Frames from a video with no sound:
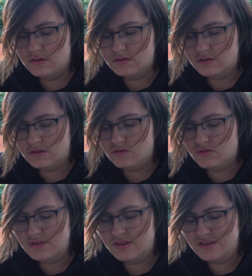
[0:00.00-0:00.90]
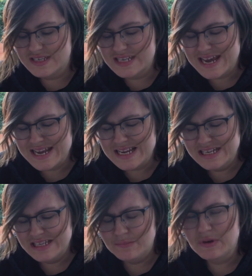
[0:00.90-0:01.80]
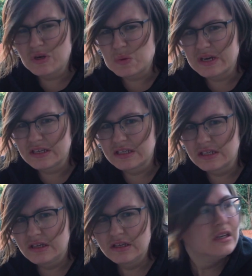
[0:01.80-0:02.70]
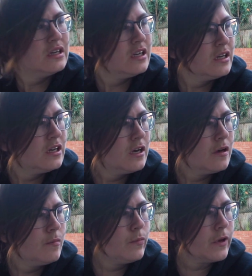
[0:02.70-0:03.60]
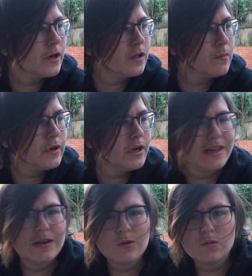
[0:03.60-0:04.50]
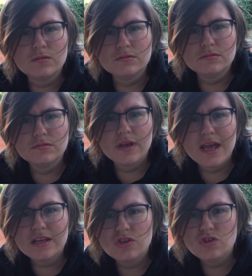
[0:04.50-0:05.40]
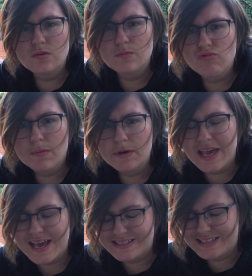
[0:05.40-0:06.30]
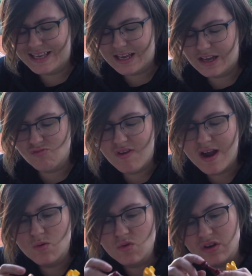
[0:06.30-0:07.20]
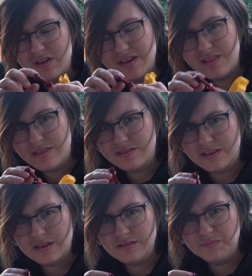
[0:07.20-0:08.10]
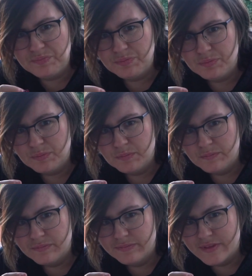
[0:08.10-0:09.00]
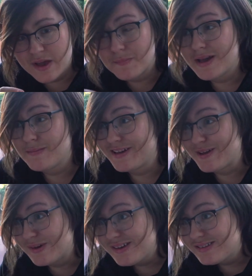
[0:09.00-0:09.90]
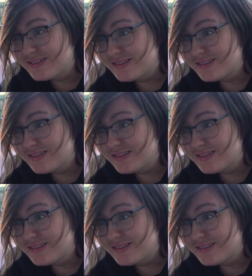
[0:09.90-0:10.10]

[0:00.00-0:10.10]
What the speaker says: so I'm going to try something today. It might not work, but I'm going to put a little inner tube rubber gasket around the seal. It may make it worse,